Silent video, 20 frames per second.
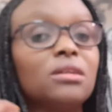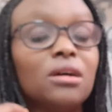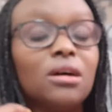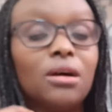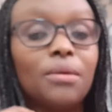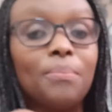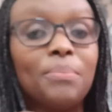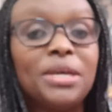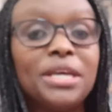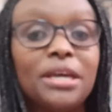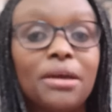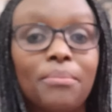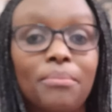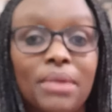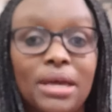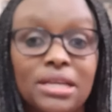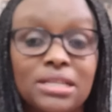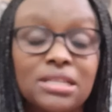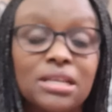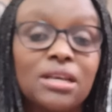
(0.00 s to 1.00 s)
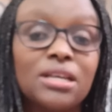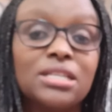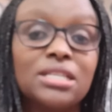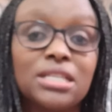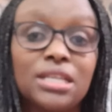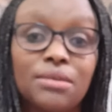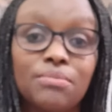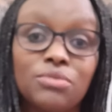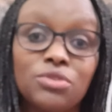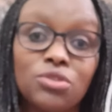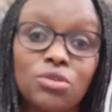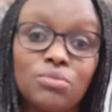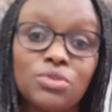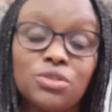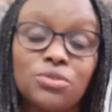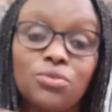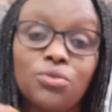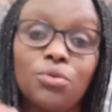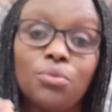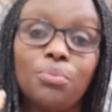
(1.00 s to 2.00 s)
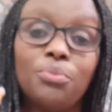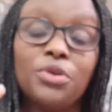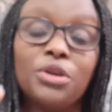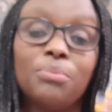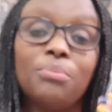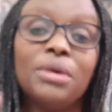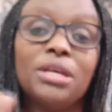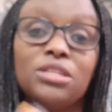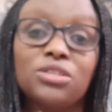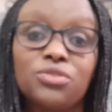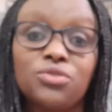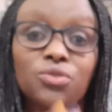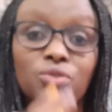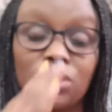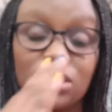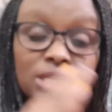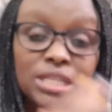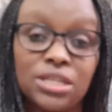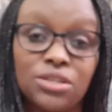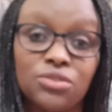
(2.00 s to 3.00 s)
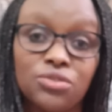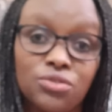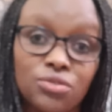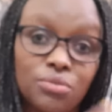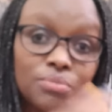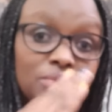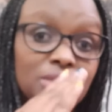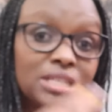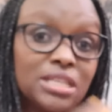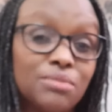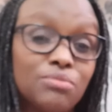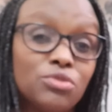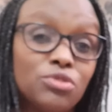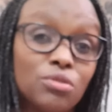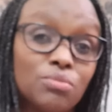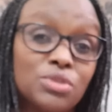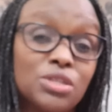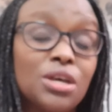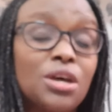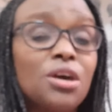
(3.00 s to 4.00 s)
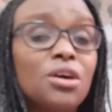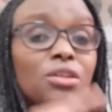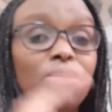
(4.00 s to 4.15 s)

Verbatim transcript: uh, PMS symptoms, you know, premenstrual syndrome symptoms,